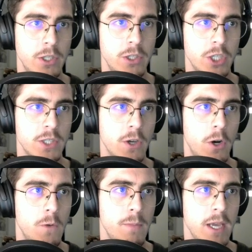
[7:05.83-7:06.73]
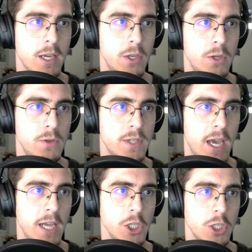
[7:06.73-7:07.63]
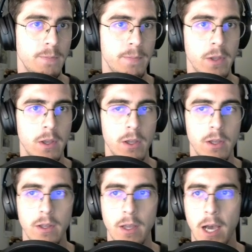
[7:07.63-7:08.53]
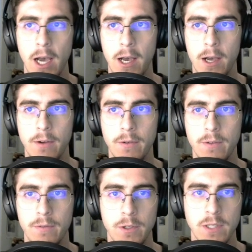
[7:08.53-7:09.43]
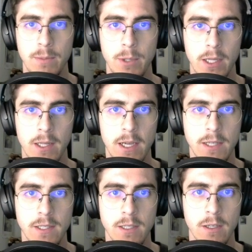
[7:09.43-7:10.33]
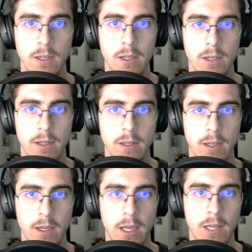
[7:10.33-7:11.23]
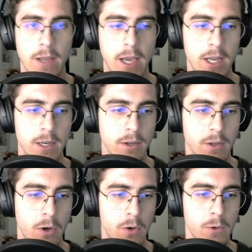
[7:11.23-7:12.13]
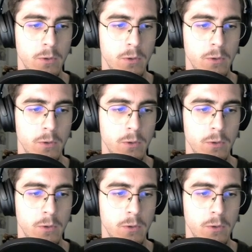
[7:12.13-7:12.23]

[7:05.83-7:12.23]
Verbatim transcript: just go make a new sketch, uh, for example, like this, and then go